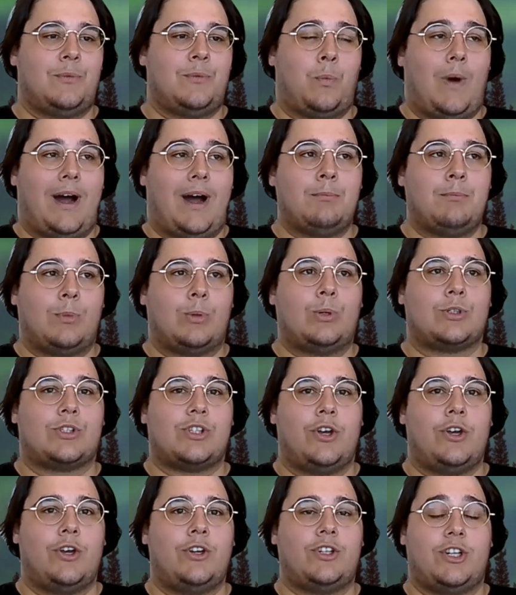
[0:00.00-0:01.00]
one more
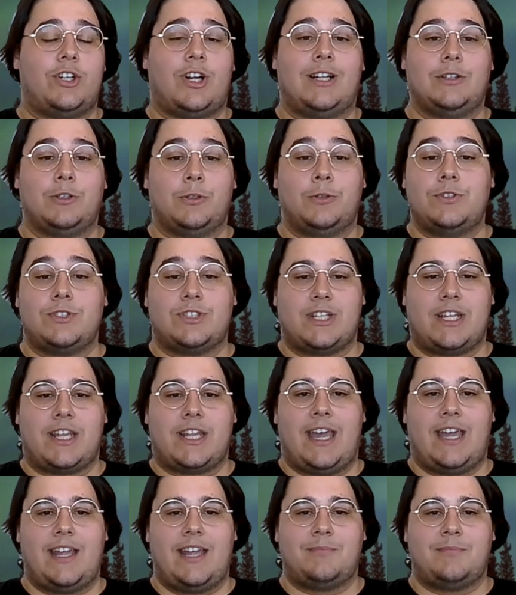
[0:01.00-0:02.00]
turn and I lose the
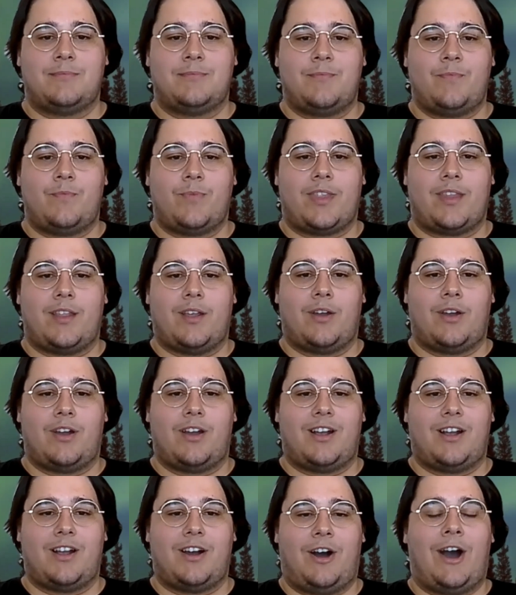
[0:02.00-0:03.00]
game.
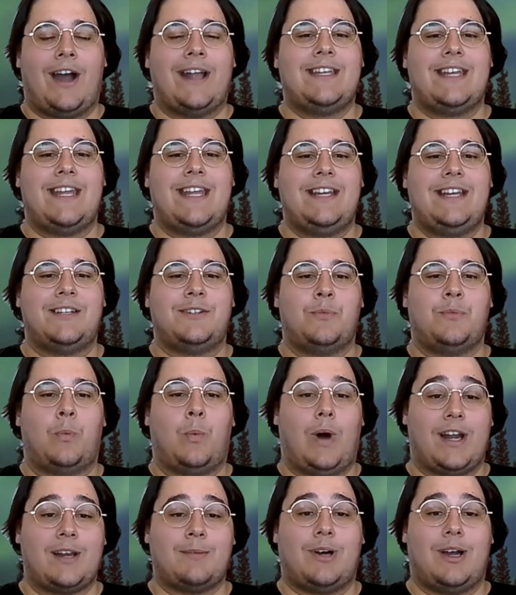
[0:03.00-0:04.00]
I needed
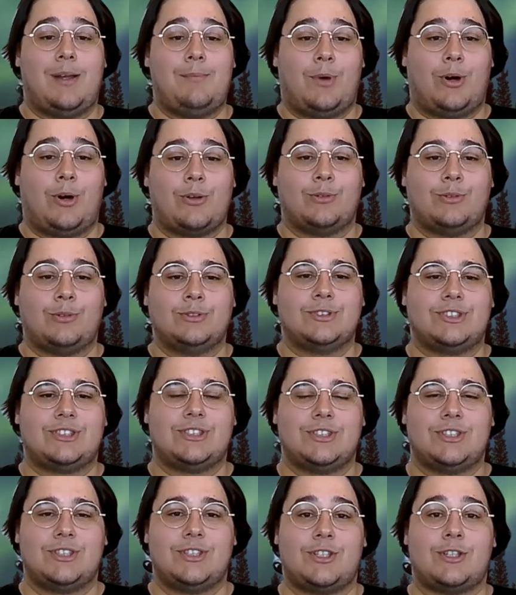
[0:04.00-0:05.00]
one of my
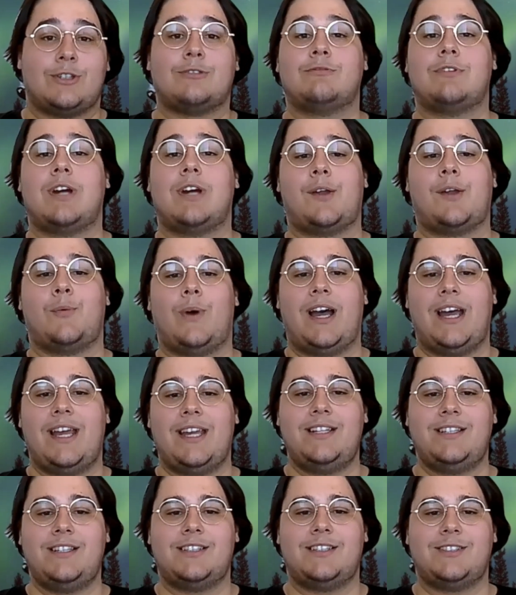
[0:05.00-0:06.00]
models to run
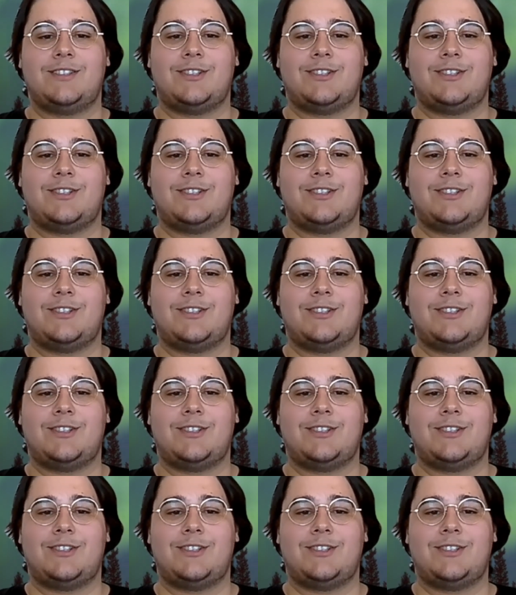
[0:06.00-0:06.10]
away